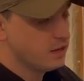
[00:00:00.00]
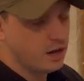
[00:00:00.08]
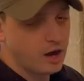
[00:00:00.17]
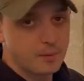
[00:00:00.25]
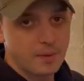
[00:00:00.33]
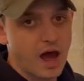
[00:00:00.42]

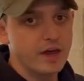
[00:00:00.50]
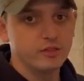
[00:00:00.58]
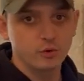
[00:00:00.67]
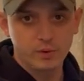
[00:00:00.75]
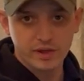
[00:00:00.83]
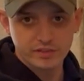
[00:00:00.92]

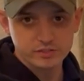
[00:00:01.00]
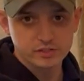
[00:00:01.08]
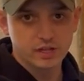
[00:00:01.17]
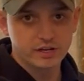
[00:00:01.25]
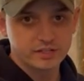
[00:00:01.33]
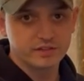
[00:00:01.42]
Either way, there's a
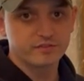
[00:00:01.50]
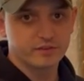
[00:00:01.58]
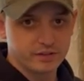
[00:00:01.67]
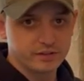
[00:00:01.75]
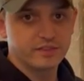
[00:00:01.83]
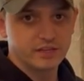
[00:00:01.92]
lot of
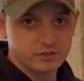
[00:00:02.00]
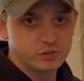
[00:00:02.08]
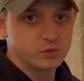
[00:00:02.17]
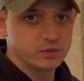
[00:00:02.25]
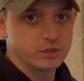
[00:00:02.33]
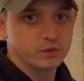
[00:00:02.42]
different things
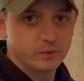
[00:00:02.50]
you can do.